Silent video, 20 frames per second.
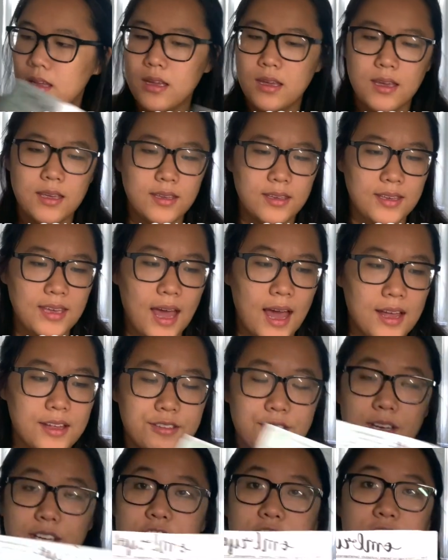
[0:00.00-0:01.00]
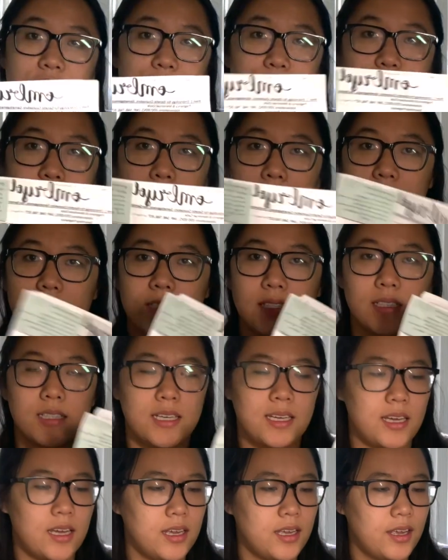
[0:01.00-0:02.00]
Yeah, so I just
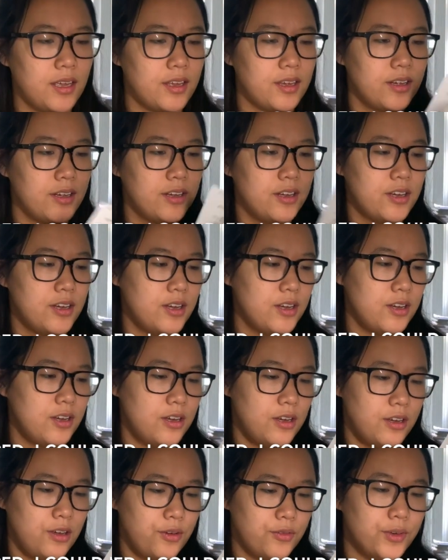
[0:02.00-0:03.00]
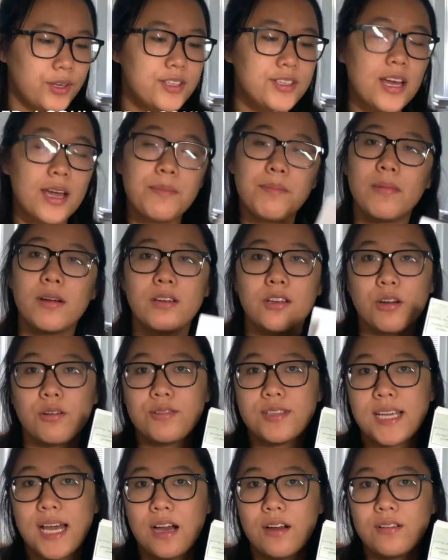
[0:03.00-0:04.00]
basically retype my
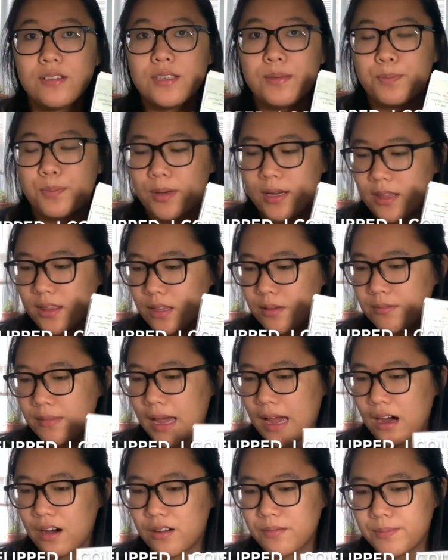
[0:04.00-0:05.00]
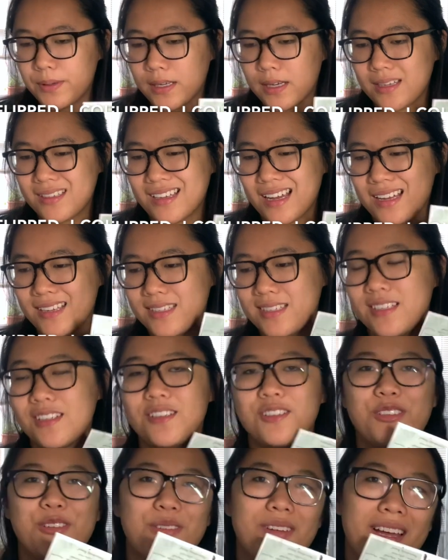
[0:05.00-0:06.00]
notes out, print them out, because I still
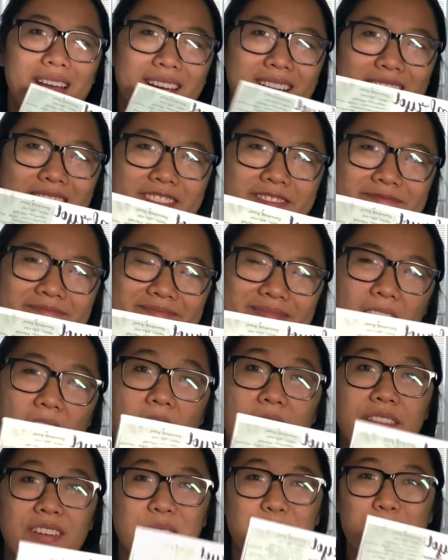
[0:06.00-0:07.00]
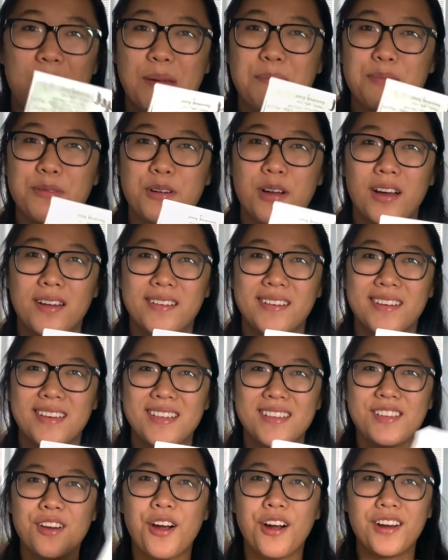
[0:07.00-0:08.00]
do like having paper on, and
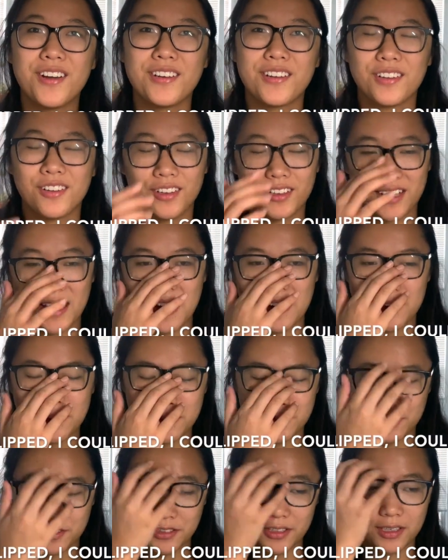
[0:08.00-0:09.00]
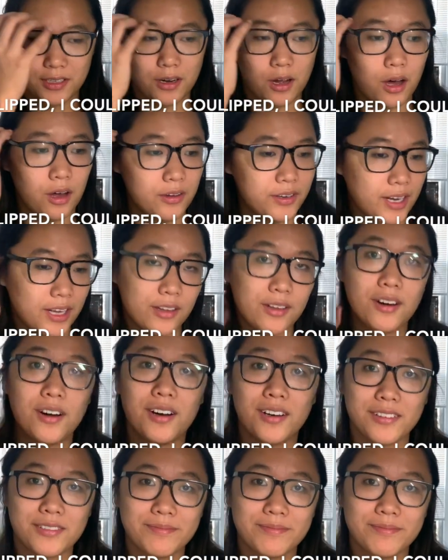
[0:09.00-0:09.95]
it's hard to look at a screen all day long.